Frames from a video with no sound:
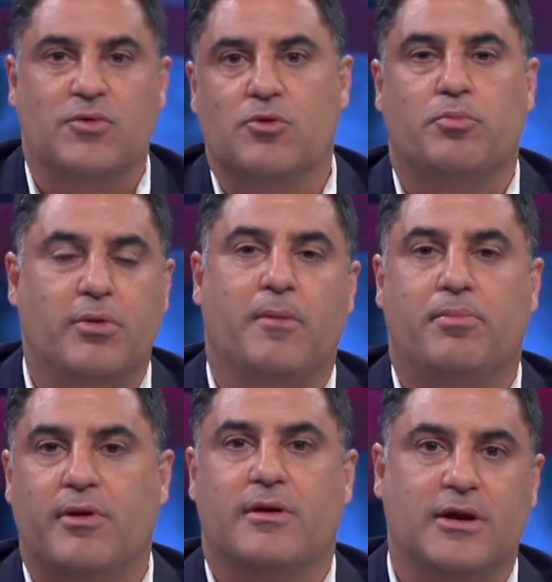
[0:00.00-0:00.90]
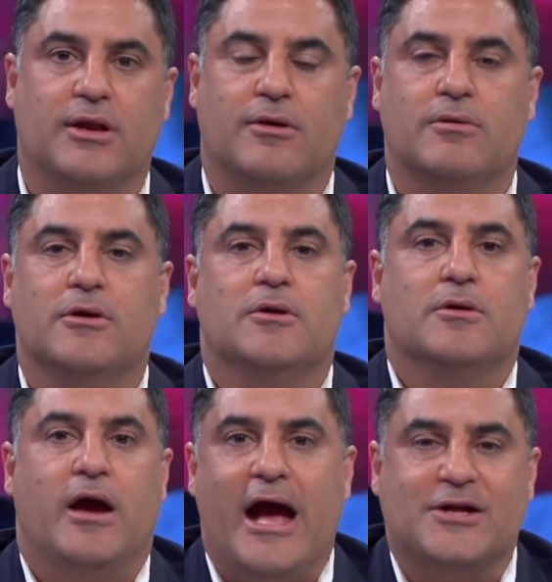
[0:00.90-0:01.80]
We were, uh, you know,
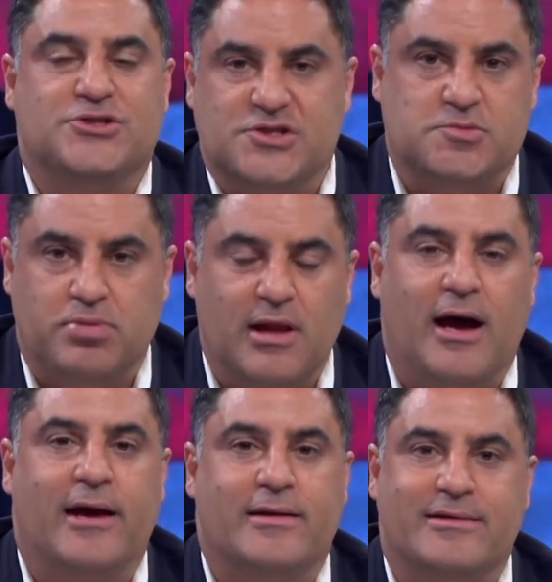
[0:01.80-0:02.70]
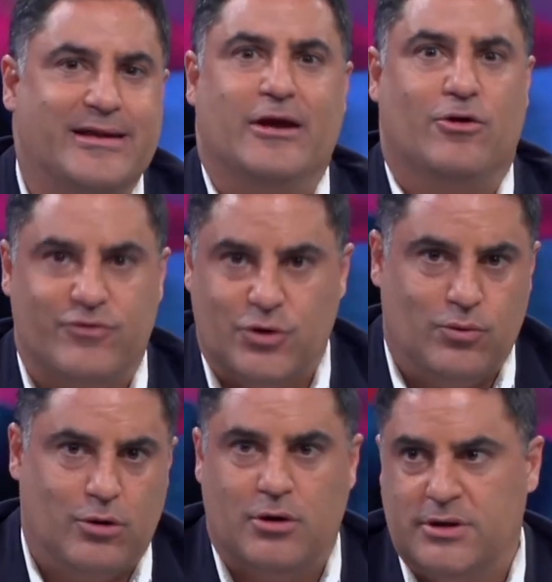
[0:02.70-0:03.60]
hatch this plot and take over the
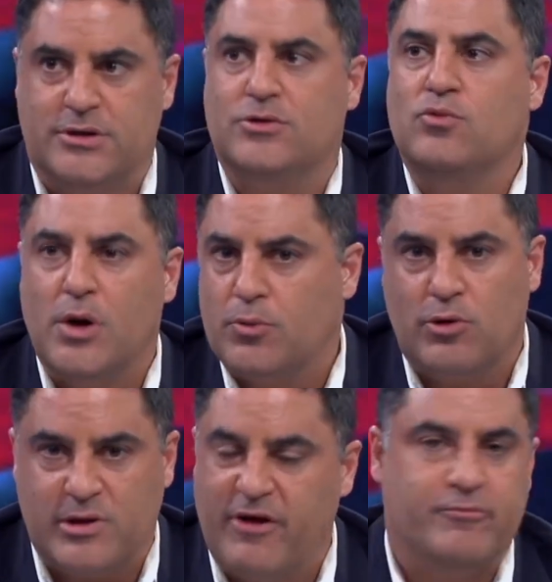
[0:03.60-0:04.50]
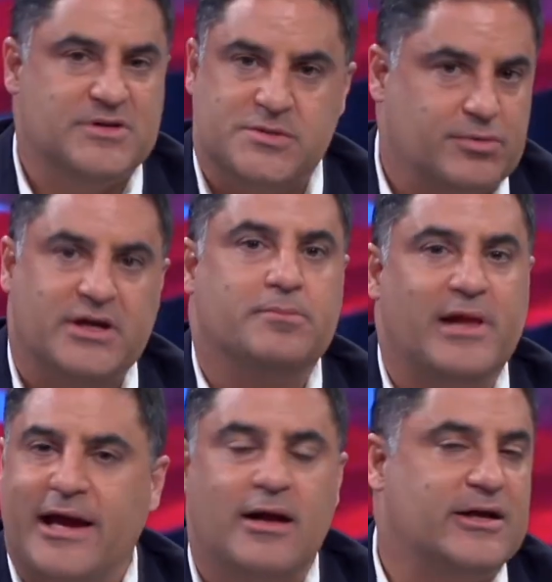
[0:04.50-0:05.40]
world and do one world governments and bring in
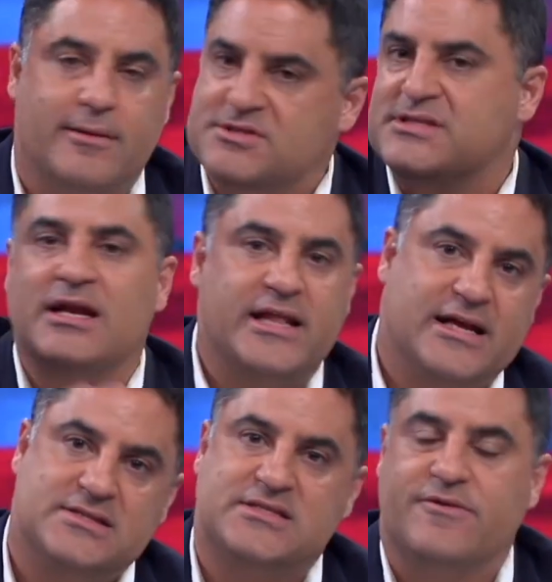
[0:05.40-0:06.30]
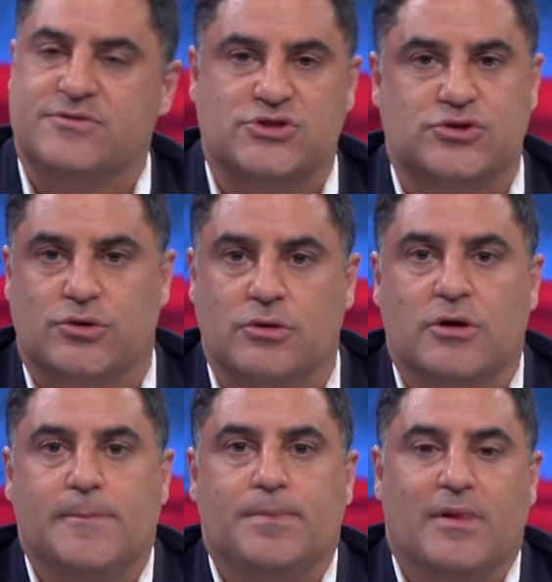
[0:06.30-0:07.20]
black helicopters. None of that stuff is true.
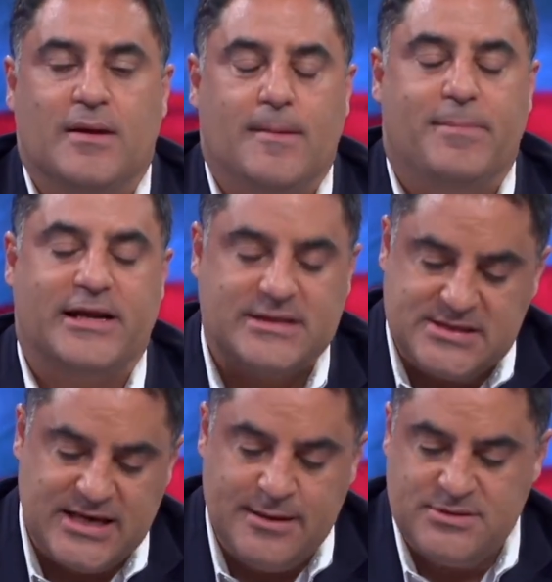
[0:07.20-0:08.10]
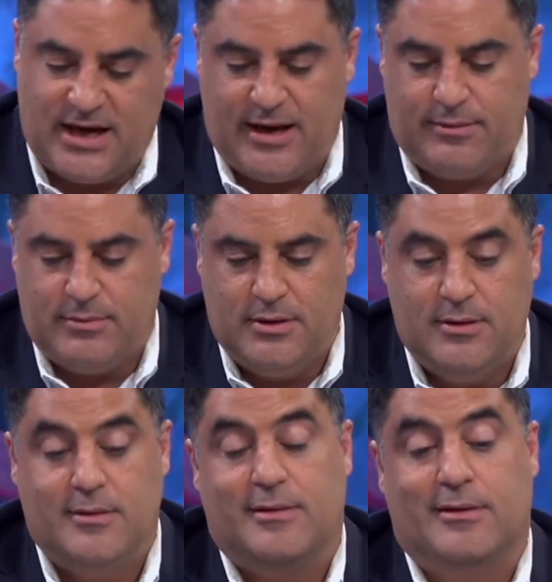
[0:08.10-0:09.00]
But at the same time,
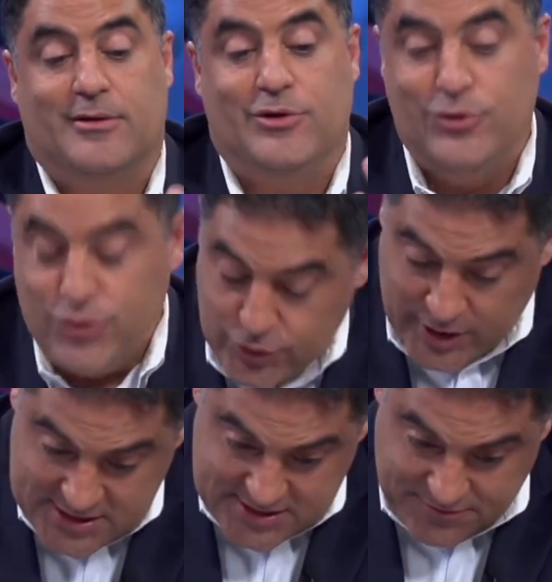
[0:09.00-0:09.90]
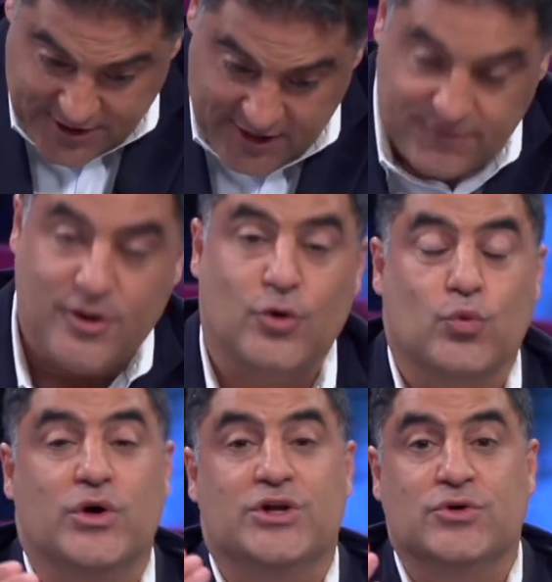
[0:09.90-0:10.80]
you do us a favor,
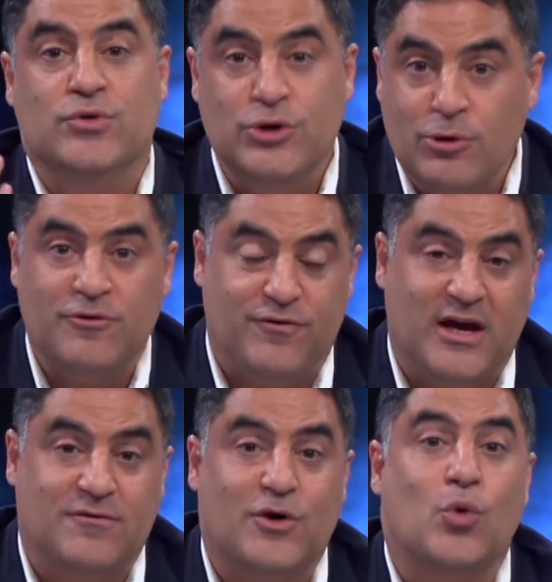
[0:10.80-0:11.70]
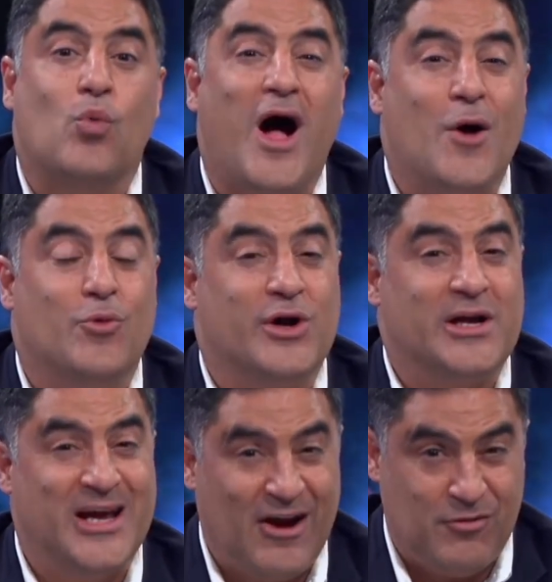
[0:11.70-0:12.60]
we do you a favor while we're
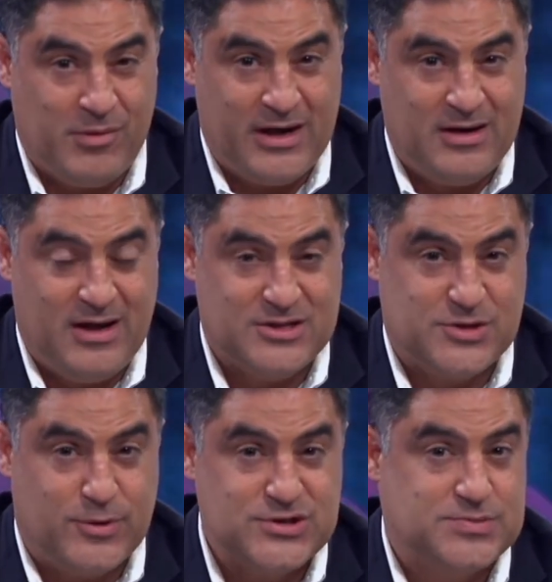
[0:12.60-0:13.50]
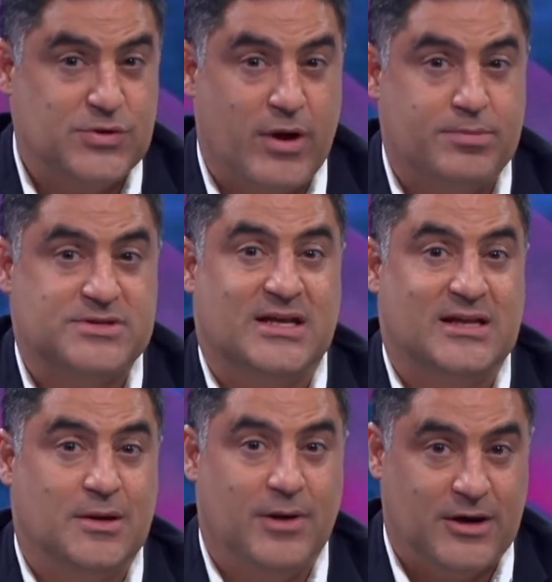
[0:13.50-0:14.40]
in government and supposed to be
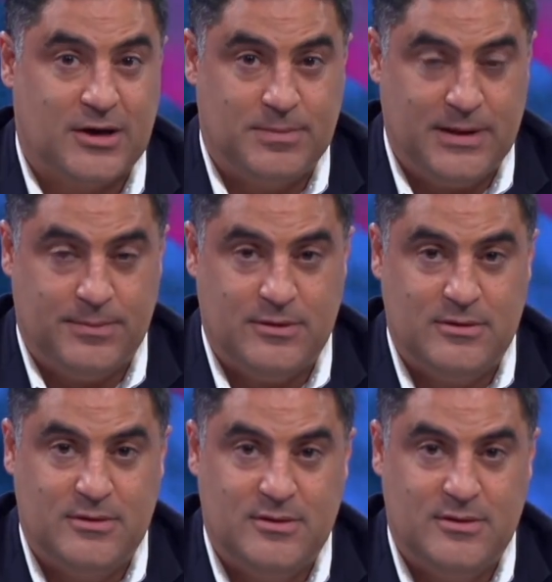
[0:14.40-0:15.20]
representing the American people.